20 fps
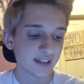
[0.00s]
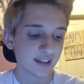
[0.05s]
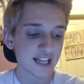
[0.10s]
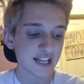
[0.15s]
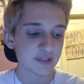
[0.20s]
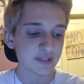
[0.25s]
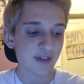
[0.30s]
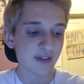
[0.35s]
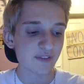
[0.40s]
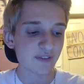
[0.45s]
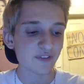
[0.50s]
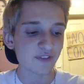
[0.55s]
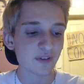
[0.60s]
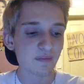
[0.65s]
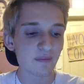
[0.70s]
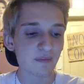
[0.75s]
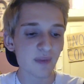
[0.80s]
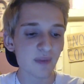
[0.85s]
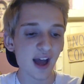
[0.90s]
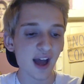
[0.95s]
Next we have one
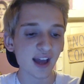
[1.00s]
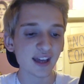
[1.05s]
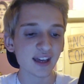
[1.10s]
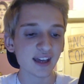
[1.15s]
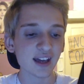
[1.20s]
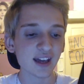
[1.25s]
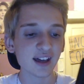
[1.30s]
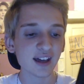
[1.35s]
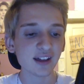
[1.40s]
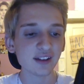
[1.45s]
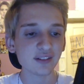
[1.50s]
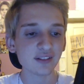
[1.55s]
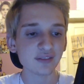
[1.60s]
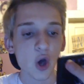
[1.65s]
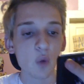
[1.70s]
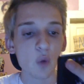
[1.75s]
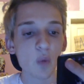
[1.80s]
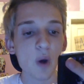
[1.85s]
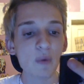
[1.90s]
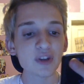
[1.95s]
from Maya.
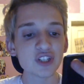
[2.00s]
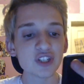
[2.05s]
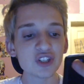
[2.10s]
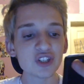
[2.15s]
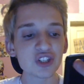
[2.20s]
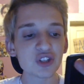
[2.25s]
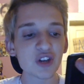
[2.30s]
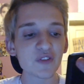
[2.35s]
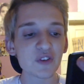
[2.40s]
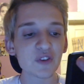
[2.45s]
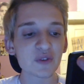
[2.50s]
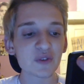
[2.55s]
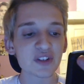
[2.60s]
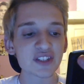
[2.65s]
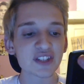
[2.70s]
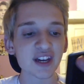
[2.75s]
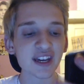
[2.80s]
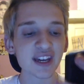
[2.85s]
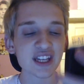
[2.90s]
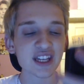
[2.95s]
What would you do if you were
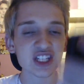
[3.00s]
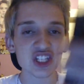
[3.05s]
stuck and